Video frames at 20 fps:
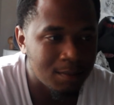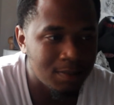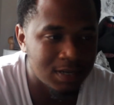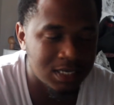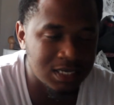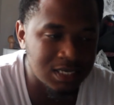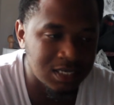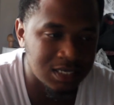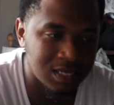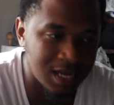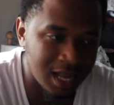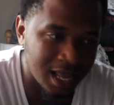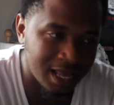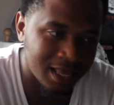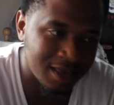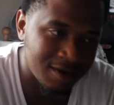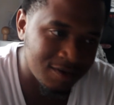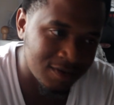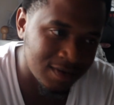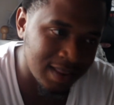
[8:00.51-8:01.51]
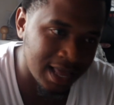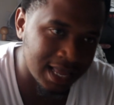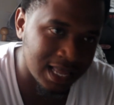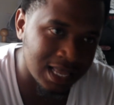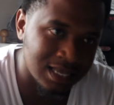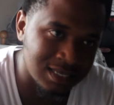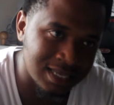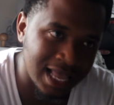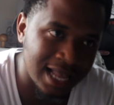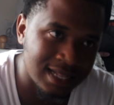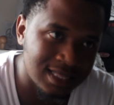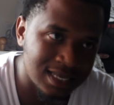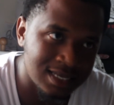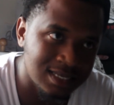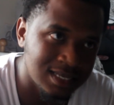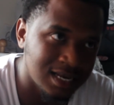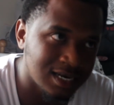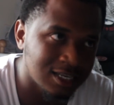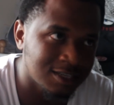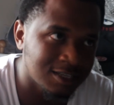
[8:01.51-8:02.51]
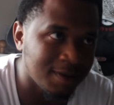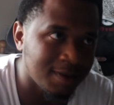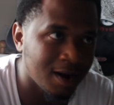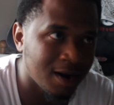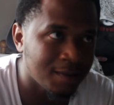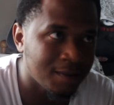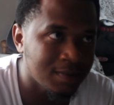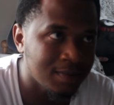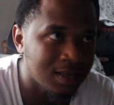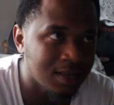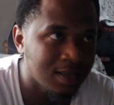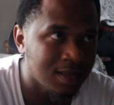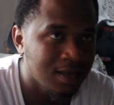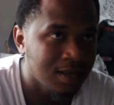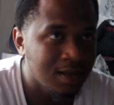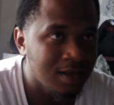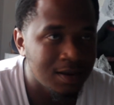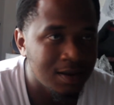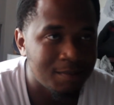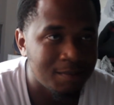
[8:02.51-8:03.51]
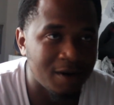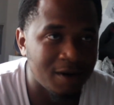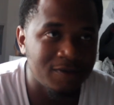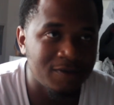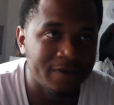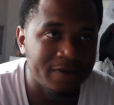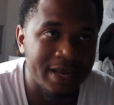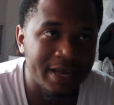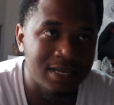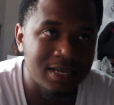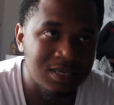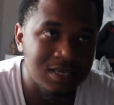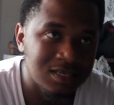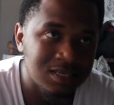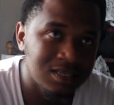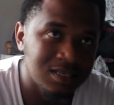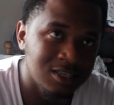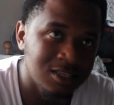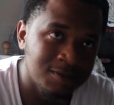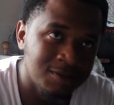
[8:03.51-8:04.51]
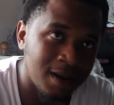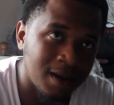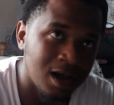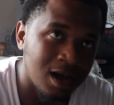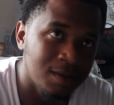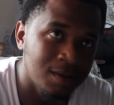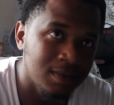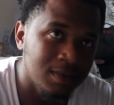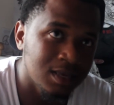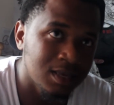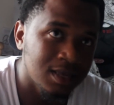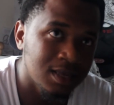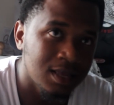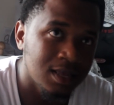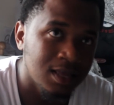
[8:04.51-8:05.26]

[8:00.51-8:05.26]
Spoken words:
But just to like give you like exact things that inspire me, my friends inspire me.